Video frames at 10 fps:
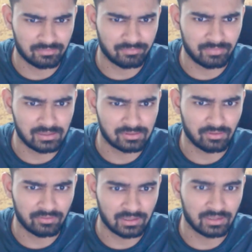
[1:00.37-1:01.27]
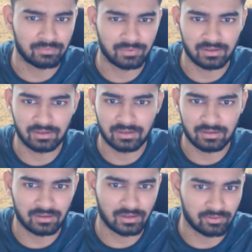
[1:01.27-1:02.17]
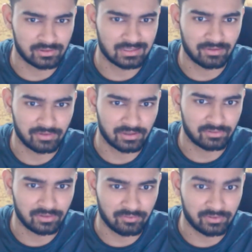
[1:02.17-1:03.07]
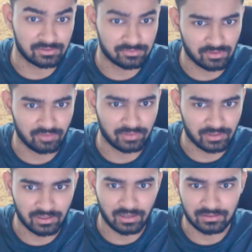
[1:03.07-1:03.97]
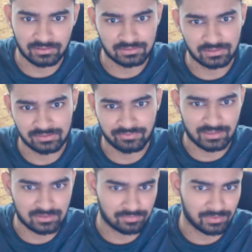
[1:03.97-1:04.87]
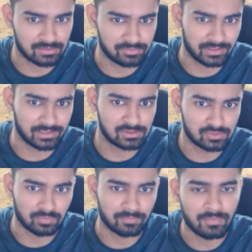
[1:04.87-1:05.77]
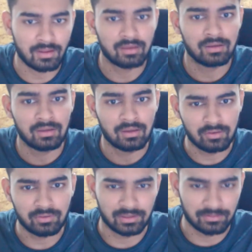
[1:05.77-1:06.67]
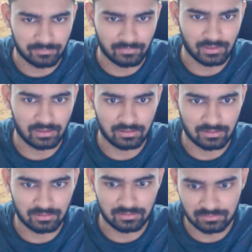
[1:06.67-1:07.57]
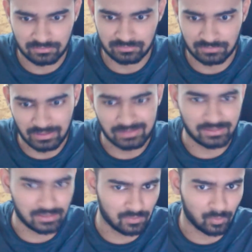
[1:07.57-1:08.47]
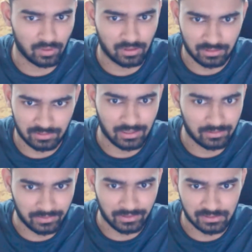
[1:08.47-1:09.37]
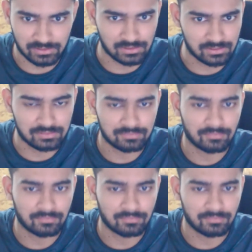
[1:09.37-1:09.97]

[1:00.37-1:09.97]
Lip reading: he solve nahi kar paye yaar. I honestly have tried 3 ways of solving it. It just fails to pass pretest 2. Okay. Uh, let's see what that pretest is.